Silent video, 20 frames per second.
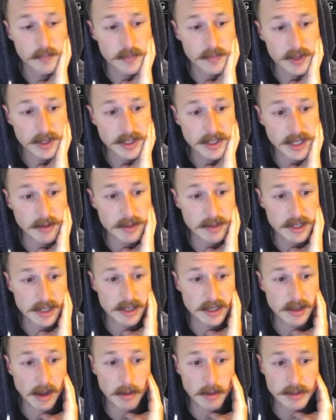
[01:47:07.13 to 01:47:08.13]
Because
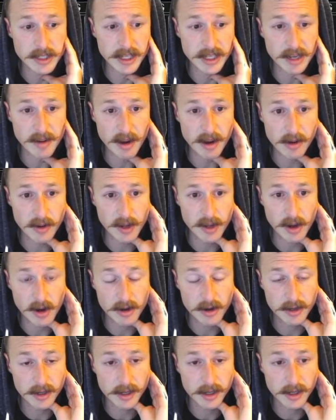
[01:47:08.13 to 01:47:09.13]
I was thinking about going
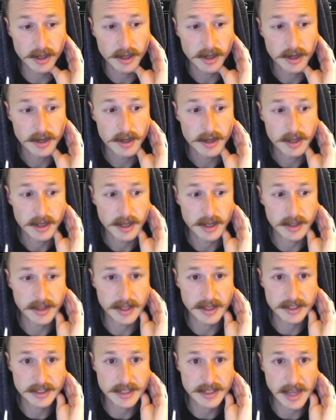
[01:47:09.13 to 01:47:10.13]
hunger and then
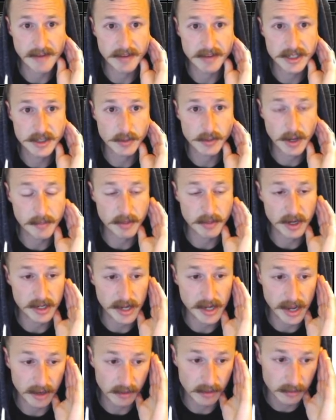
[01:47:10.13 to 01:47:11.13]
savage swipe right
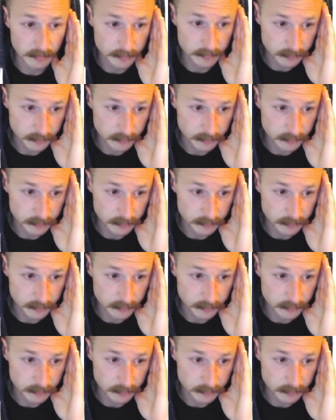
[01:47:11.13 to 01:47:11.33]
now.